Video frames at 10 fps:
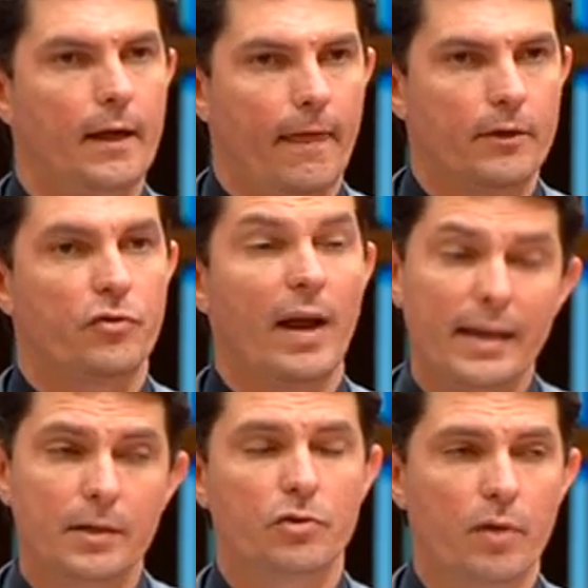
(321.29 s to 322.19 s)

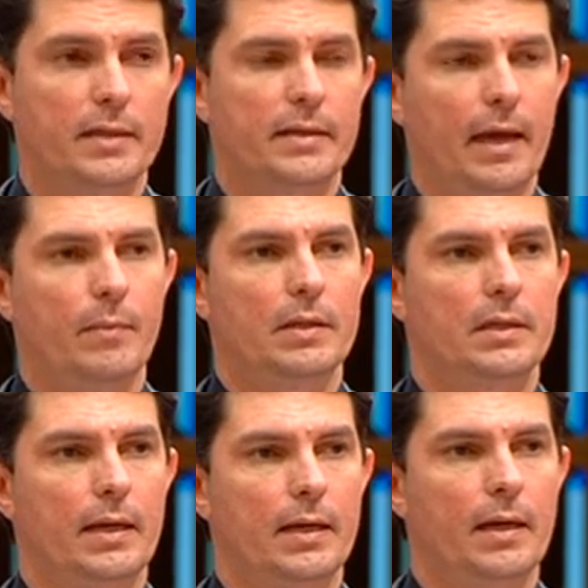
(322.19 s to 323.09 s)
Australians trust the
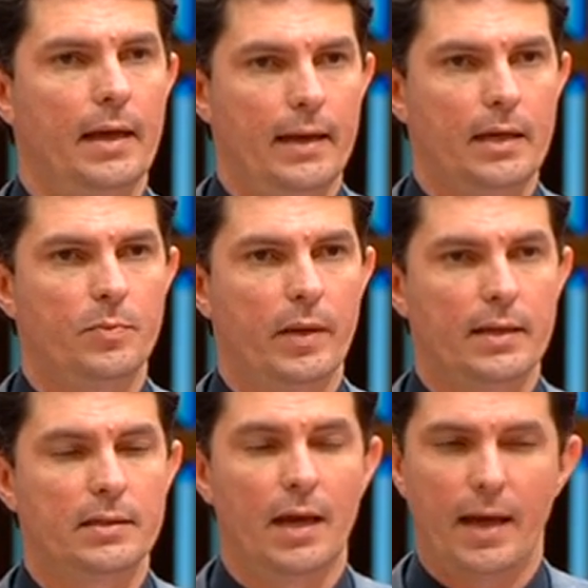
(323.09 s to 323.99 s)
ABC and
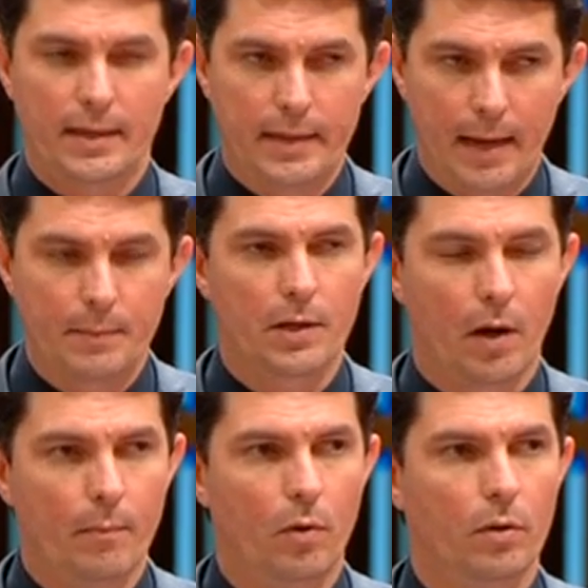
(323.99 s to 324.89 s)
SBS a damn
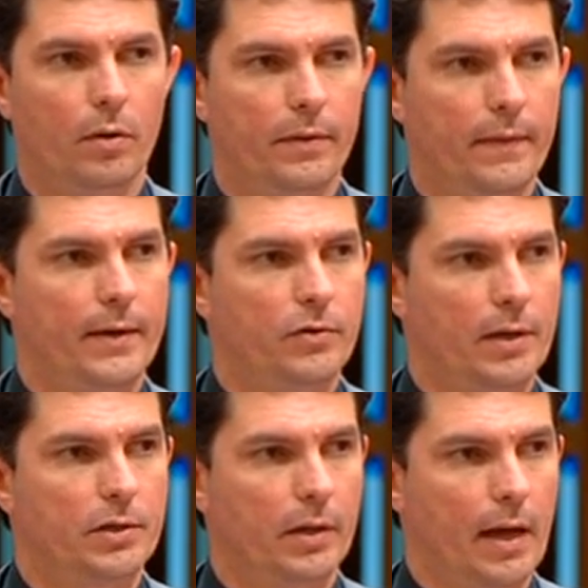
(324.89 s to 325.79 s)
sight more than they
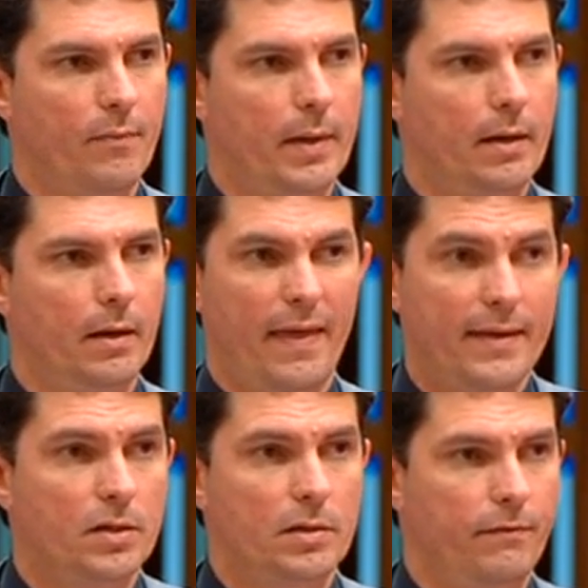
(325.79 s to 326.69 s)
trust your government. And
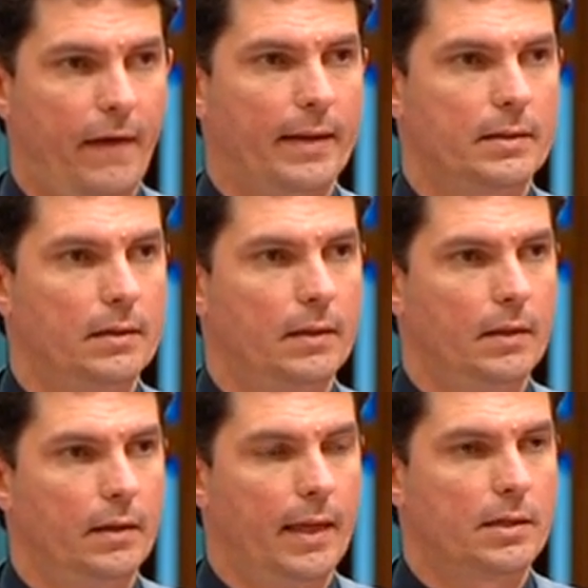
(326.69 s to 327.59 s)
that's just a fact.
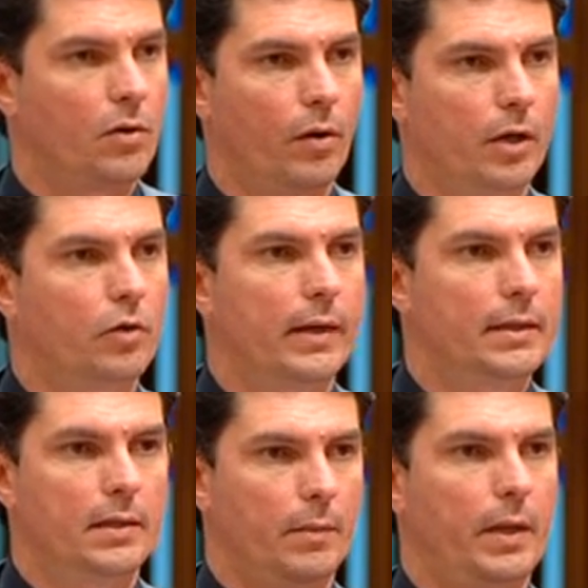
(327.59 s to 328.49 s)
That's not a
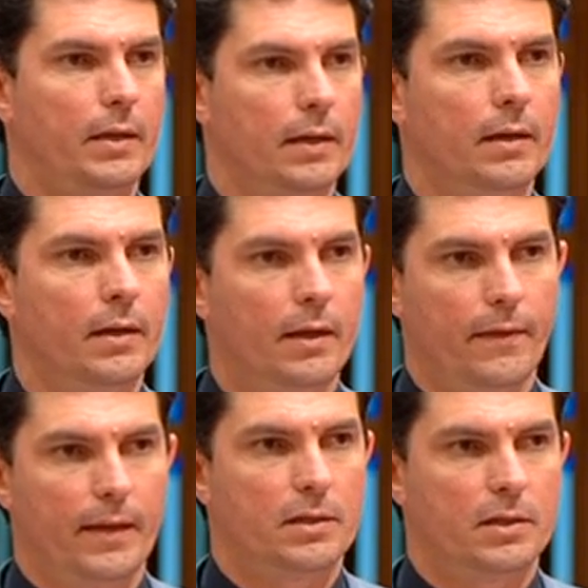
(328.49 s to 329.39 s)
Greens opinion.
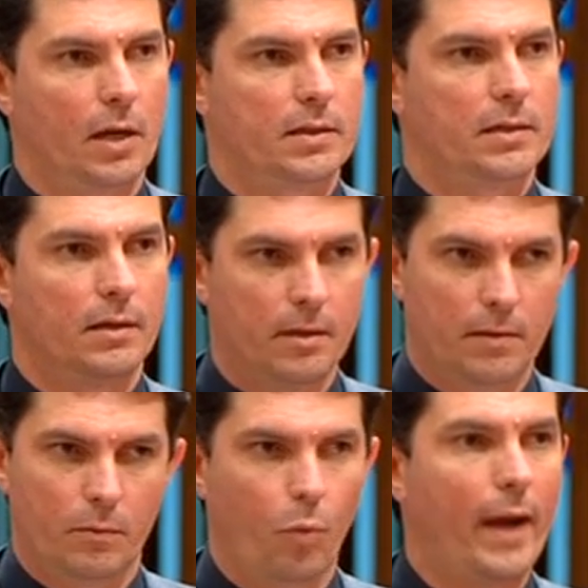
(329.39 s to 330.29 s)
That's just
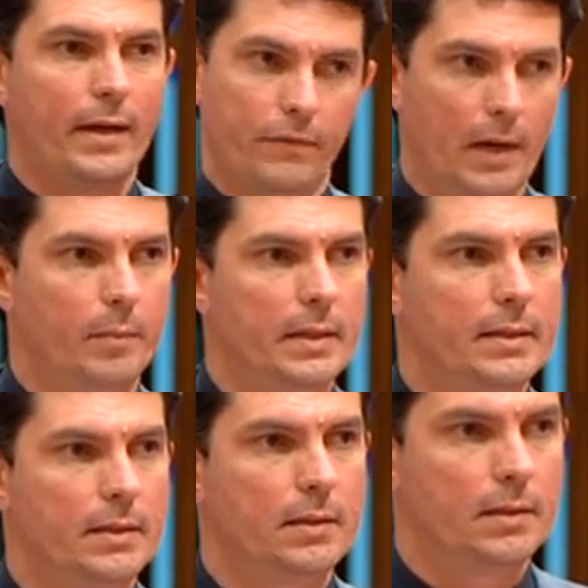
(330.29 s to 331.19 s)
weight of
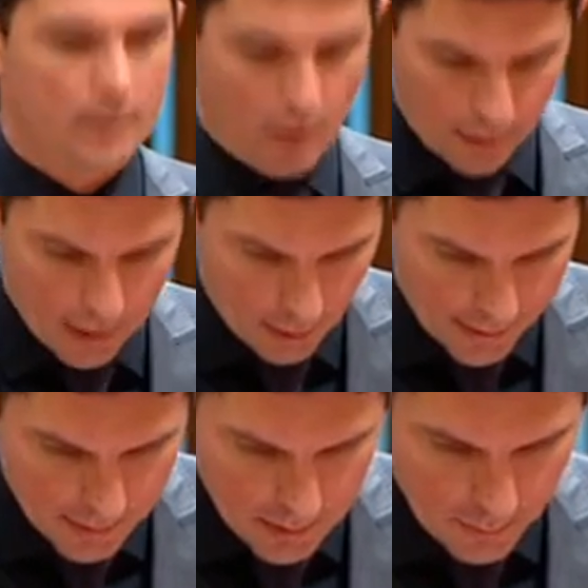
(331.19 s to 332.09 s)
numbers. Sorry,
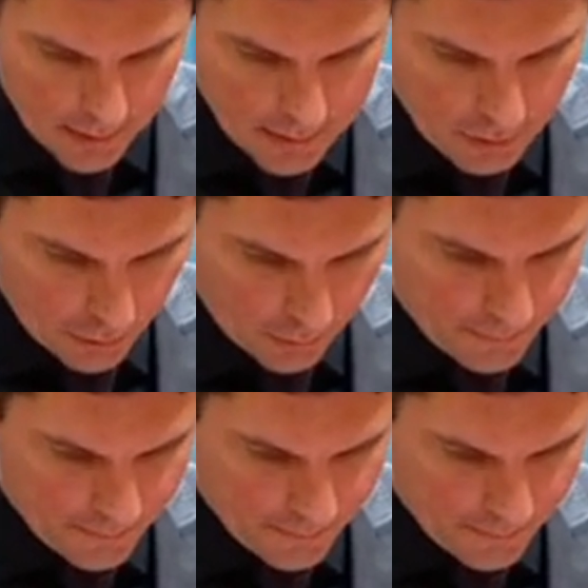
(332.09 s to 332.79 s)
colleagues, but it's true.